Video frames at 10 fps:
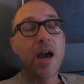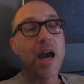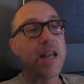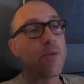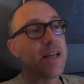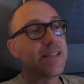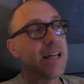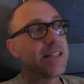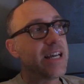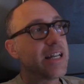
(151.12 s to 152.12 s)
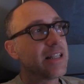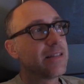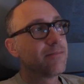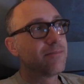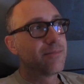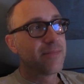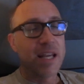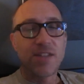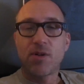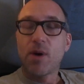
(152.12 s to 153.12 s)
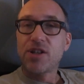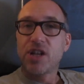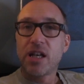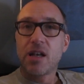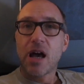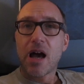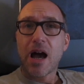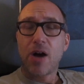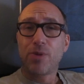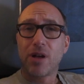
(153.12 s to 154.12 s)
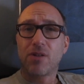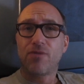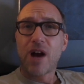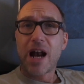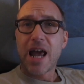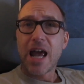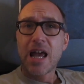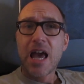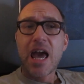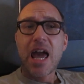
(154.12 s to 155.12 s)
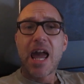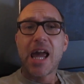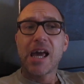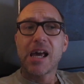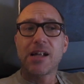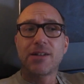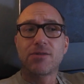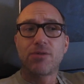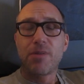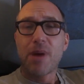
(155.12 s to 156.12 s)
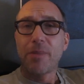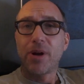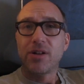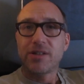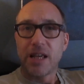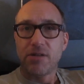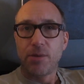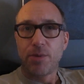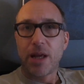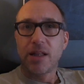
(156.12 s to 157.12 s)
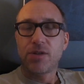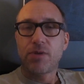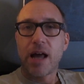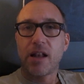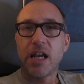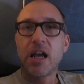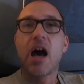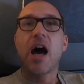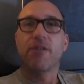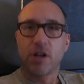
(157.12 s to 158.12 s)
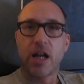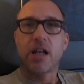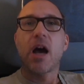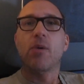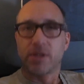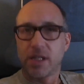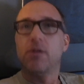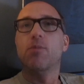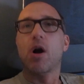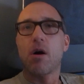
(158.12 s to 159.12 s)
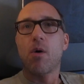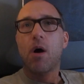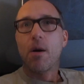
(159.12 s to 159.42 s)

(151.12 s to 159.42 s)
Anyways, that's it. Thanks for watching. I hope you had a good Friday. And remember, dating may leech reality. Have a good night, and we'll see you tomorrow.